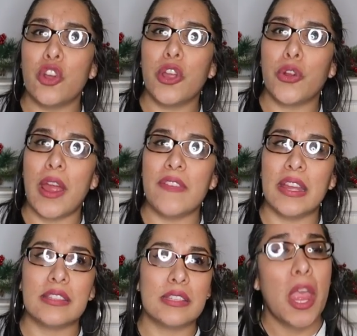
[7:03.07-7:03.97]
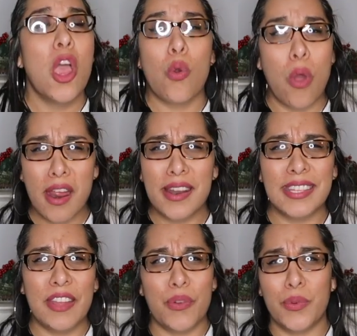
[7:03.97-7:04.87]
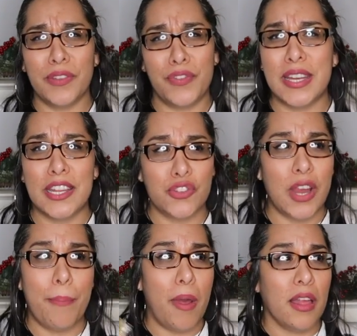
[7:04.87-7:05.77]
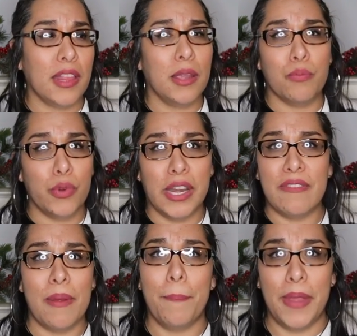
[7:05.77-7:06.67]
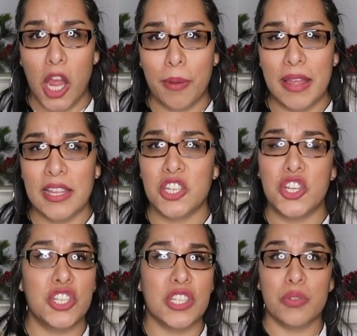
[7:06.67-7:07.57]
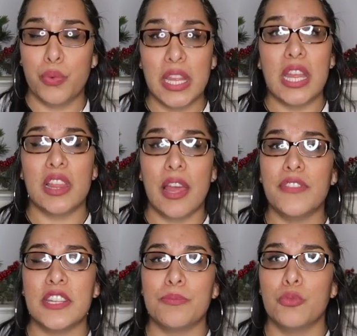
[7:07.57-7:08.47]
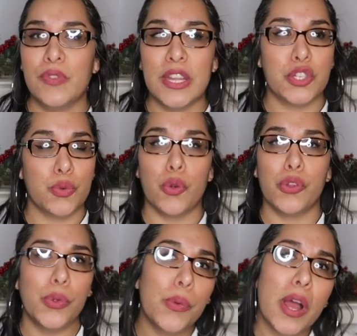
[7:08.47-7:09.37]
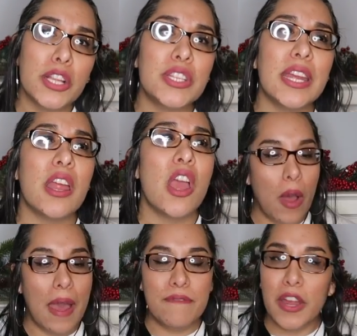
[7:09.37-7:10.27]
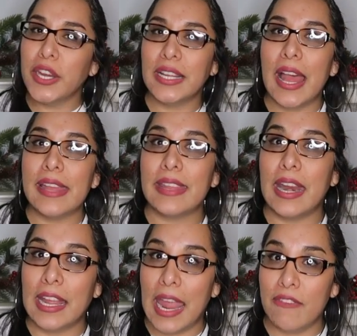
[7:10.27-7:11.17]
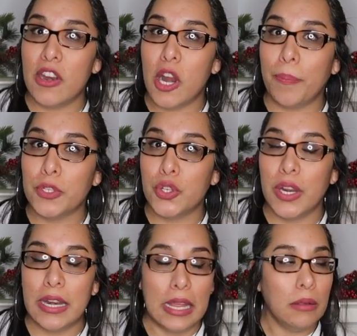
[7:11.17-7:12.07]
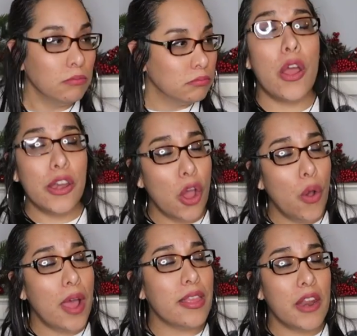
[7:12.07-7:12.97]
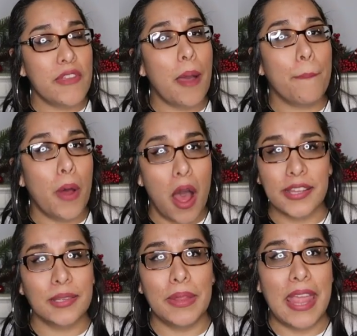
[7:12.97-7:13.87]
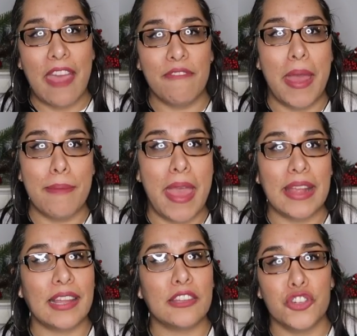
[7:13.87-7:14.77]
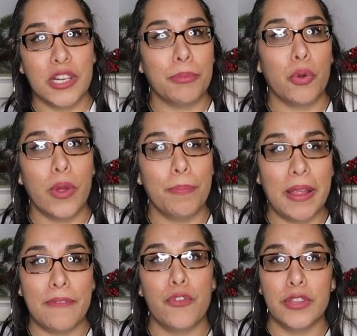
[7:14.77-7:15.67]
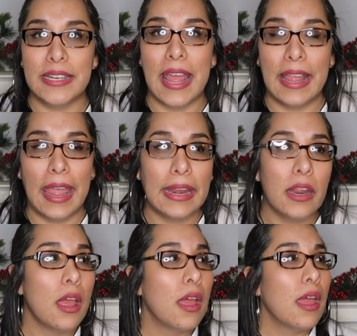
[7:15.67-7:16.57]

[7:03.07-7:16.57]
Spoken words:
Zoe Kravitz. Quite honestly, if it wasn't for Desiree, I probably wouldn't even be on my list. She just really loved this movie and she would always rewatch it. So I'm very glad that I gave it an opportunity. Now, I know a lot of y'all possibly have Mad Max as your number one pick for the decade.